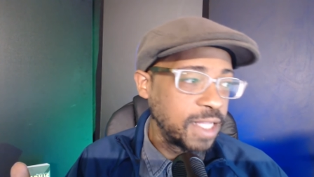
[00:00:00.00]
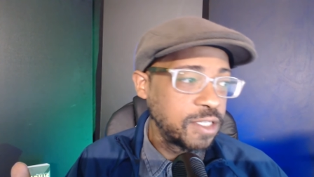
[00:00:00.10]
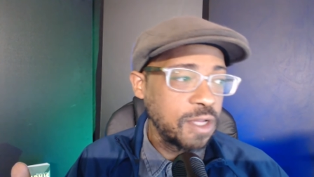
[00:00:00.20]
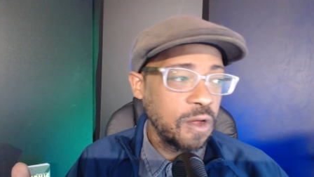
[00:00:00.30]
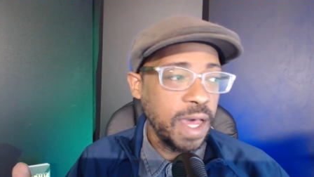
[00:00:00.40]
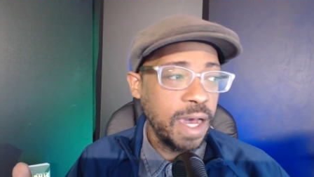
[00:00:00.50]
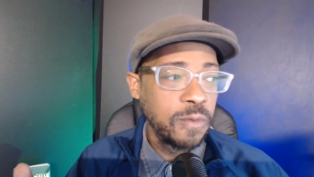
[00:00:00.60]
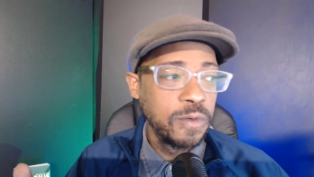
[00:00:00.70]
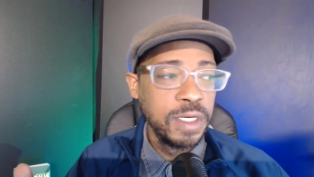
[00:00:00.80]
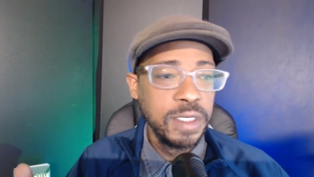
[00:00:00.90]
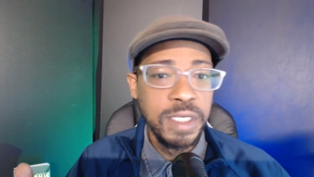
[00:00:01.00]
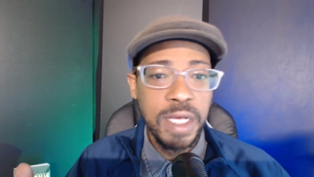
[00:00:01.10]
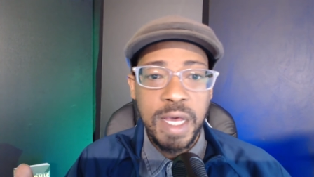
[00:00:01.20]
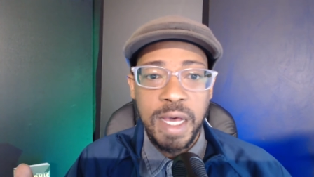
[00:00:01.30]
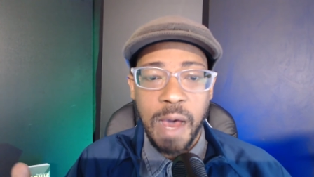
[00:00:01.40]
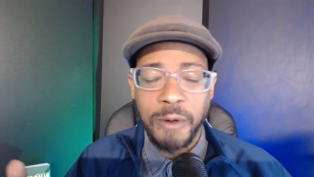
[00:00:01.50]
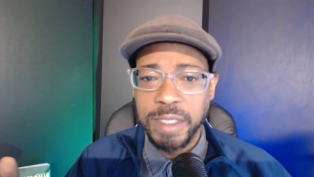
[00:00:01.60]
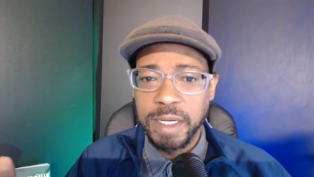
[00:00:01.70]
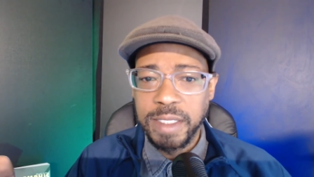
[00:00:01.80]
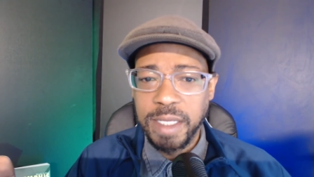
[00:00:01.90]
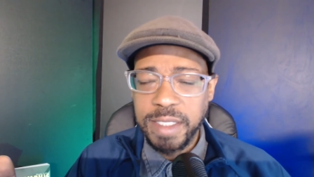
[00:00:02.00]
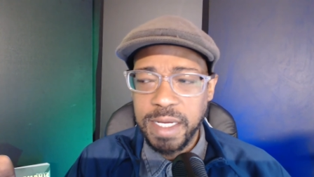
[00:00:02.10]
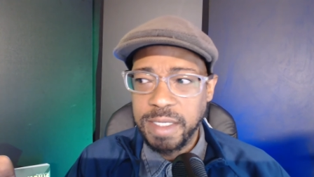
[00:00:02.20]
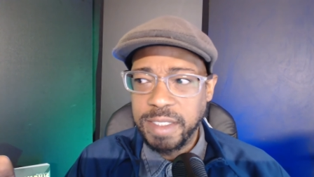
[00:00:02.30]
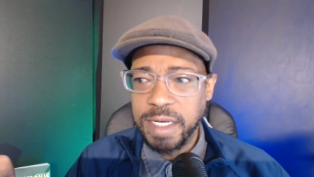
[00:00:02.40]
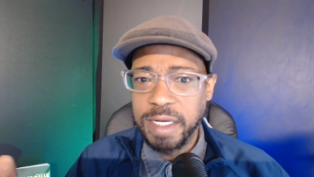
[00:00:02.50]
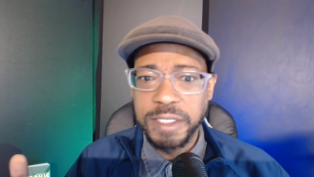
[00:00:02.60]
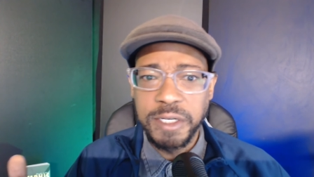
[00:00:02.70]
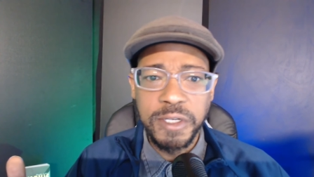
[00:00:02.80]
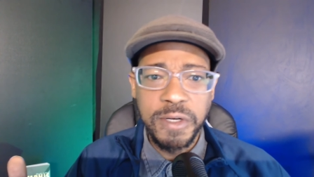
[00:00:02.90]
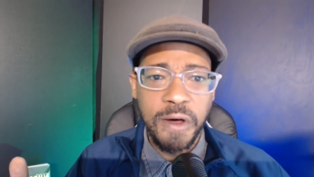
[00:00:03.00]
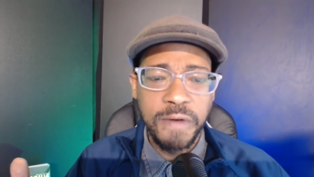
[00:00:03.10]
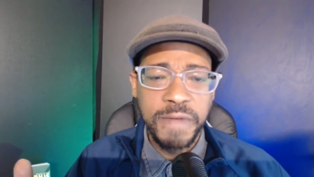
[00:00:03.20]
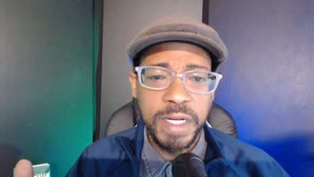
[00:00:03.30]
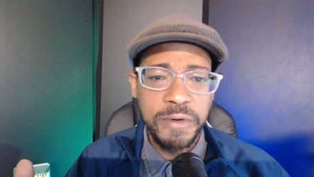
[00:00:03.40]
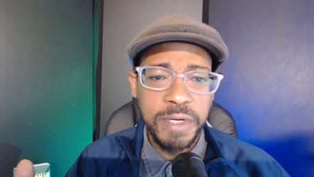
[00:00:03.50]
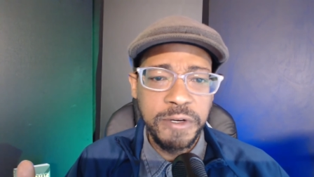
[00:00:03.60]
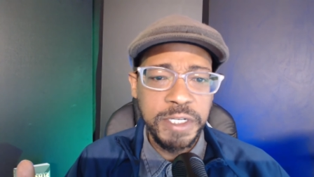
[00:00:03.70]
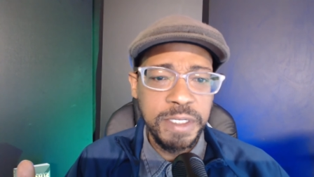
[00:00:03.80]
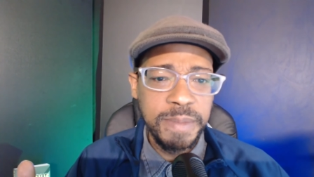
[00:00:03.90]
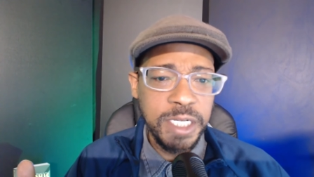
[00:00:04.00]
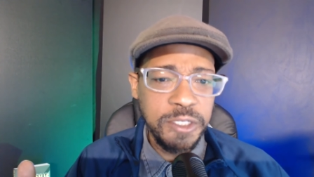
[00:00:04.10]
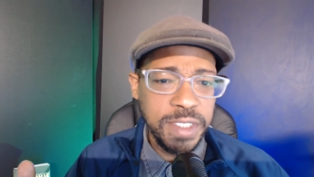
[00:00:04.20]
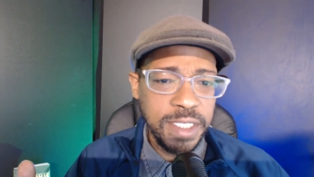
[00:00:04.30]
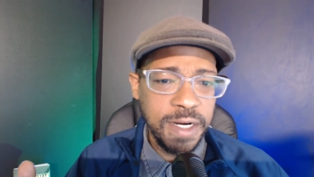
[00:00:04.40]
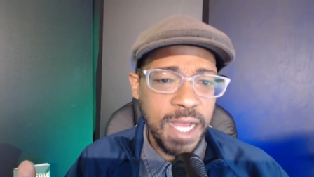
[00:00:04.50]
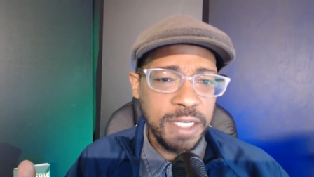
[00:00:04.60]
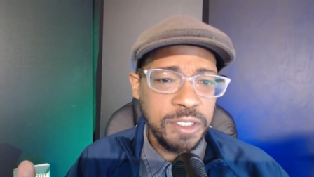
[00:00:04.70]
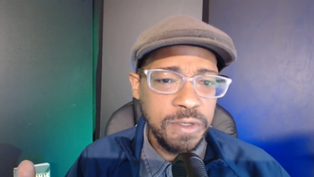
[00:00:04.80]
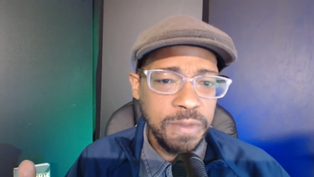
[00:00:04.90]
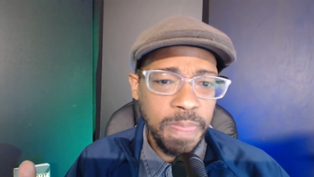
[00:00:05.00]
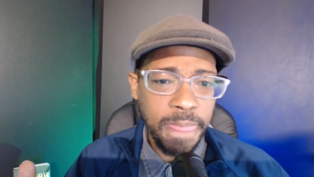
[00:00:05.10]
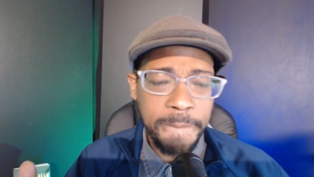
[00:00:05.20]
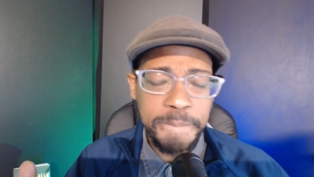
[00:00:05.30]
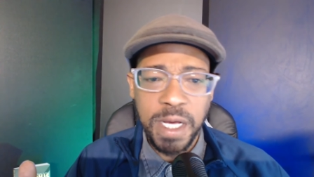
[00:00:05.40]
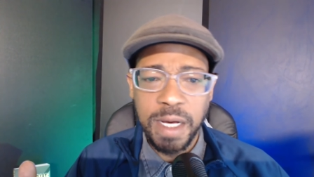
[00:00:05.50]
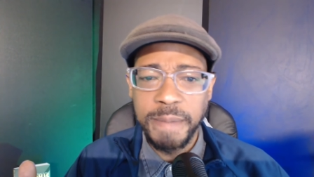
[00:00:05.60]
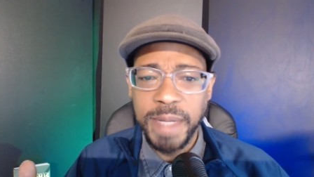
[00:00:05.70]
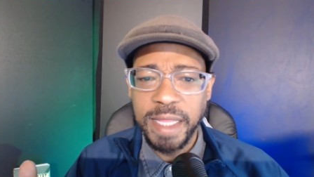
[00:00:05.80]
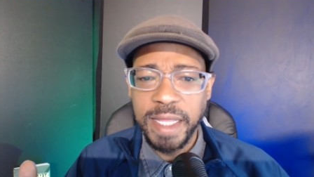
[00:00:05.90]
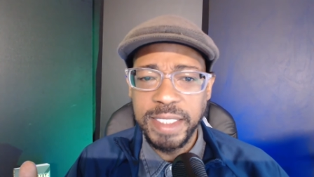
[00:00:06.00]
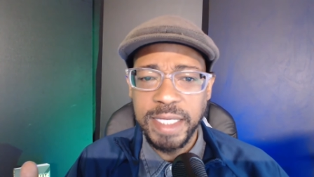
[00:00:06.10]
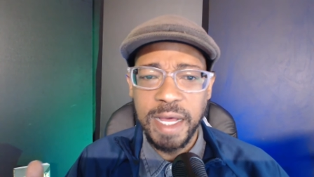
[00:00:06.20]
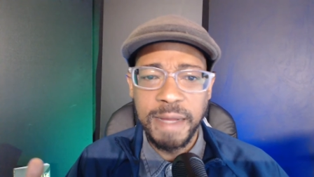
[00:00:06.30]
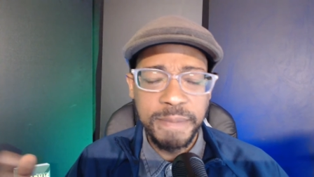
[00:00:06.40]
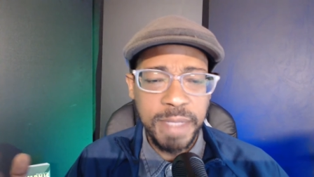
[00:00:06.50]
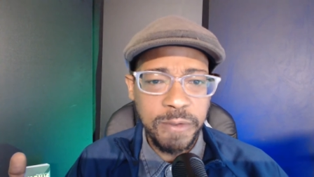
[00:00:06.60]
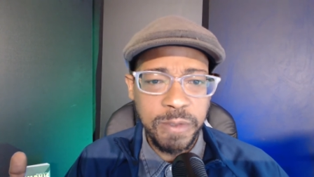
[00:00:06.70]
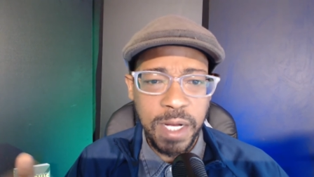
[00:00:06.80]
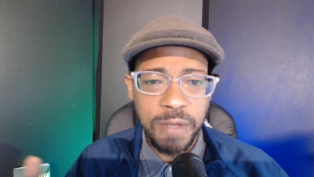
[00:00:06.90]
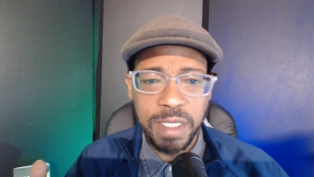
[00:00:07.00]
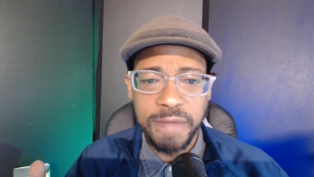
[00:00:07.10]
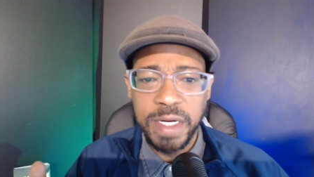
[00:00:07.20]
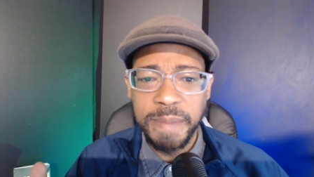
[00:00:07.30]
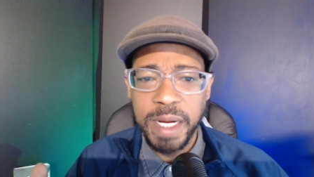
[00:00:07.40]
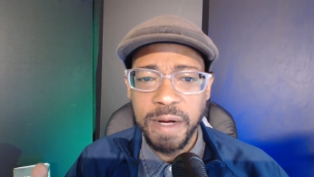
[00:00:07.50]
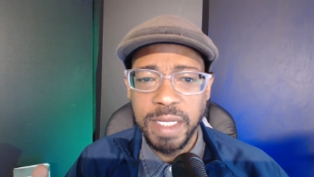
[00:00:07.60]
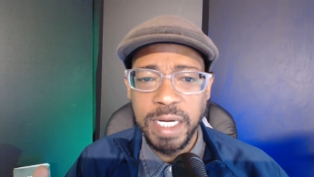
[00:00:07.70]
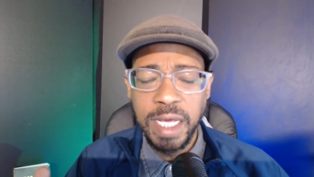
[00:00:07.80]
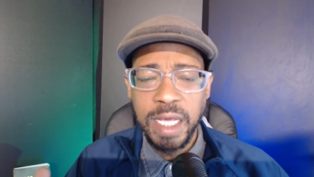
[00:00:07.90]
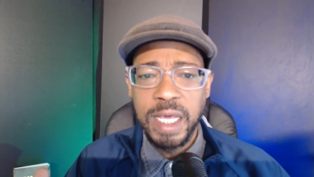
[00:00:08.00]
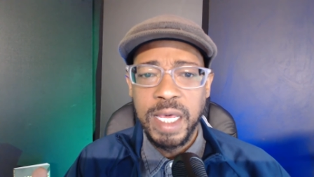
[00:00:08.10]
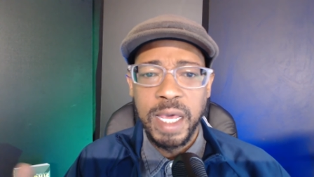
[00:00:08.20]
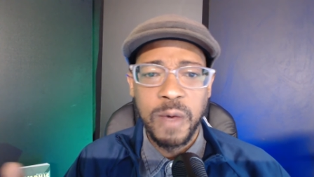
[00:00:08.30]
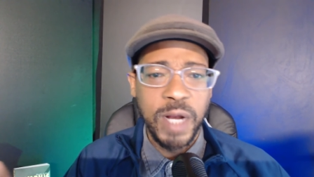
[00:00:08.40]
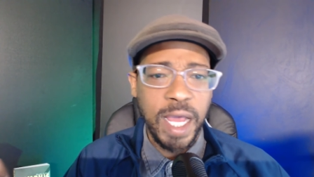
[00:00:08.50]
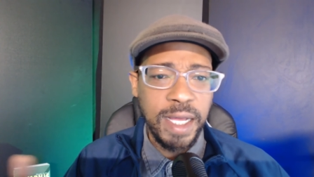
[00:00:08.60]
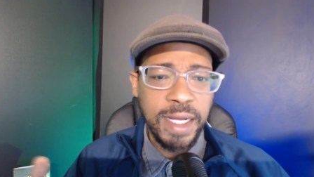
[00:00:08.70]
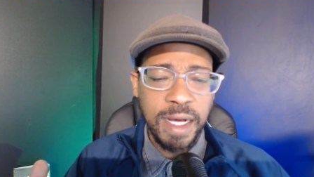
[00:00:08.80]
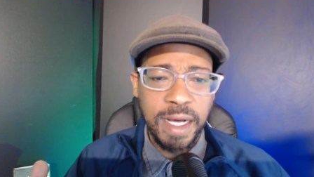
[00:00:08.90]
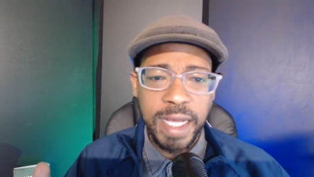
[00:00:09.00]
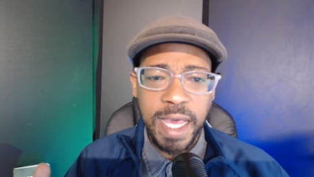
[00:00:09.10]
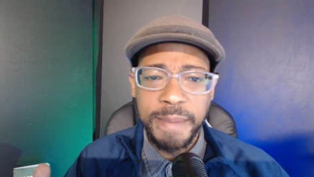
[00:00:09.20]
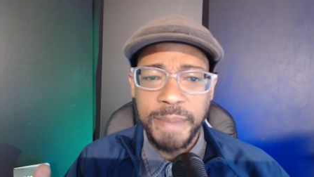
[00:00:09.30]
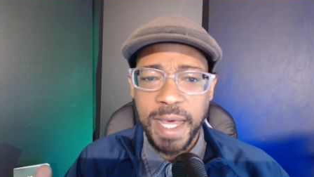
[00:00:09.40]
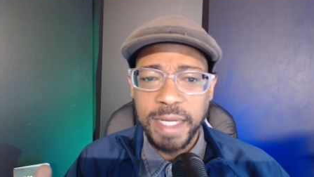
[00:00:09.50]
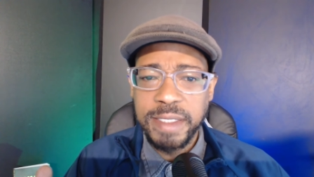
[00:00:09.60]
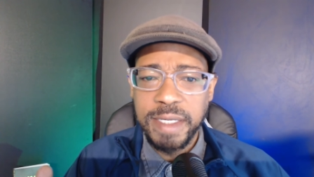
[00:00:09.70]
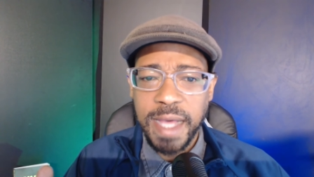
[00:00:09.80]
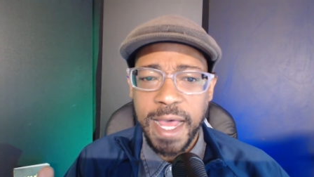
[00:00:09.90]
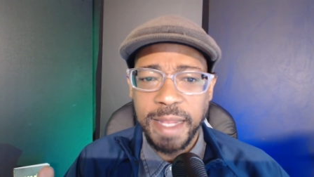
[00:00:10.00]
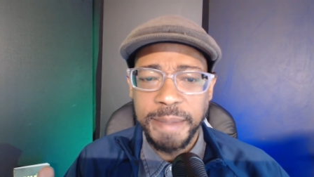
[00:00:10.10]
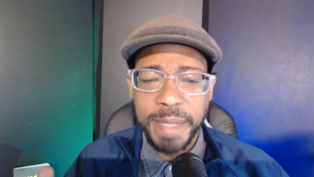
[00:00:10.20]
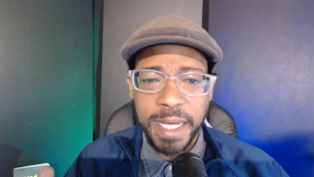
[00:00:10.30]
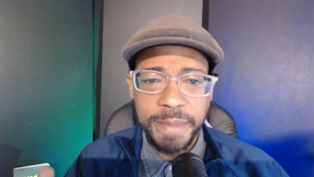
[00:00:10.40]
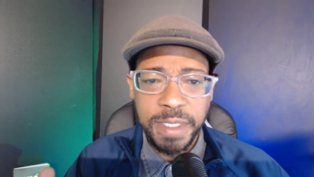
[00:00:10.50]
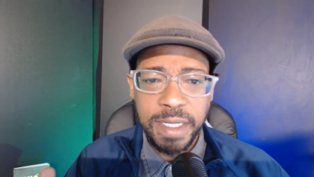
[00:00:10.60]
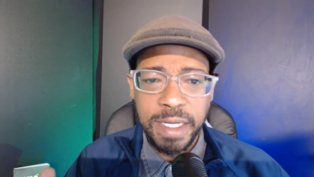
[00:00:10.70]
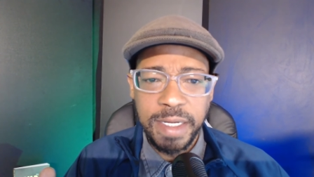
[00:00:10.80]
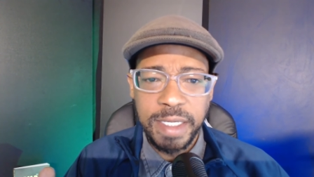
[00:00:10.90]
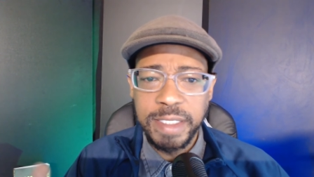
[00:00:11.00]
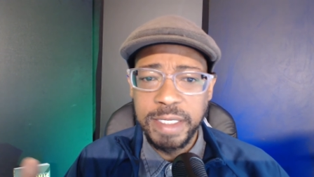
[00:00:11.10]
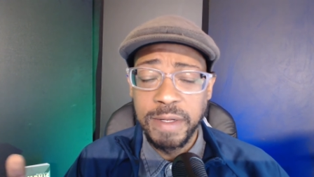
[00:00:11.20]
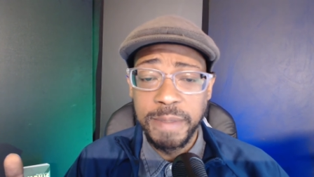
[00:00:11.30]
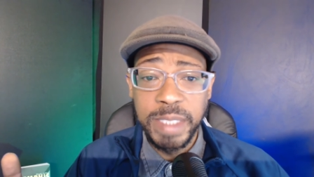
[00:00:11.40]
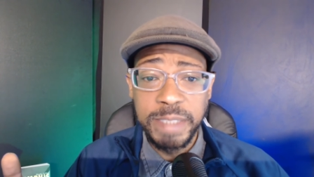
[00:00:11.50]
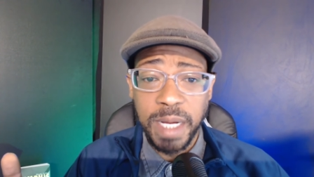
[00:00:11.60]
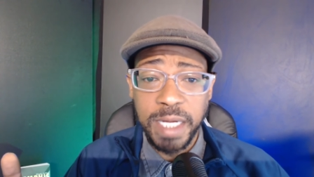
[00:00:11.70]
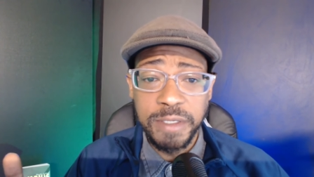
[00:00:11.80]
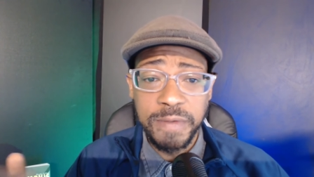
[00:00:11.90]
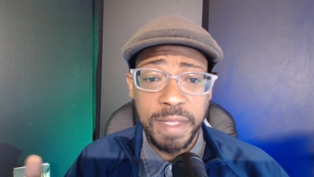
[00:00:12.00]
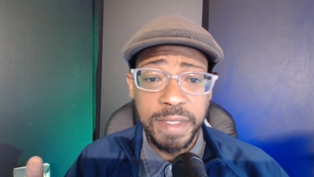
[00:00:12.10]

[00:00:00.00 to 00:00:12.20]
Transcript: And so that was, I was attending a church called Victory Christian Ministries International. Um, at that time, that was when I was living in Maryland. And when I uh, came back to Alabama, and, and still, mind you,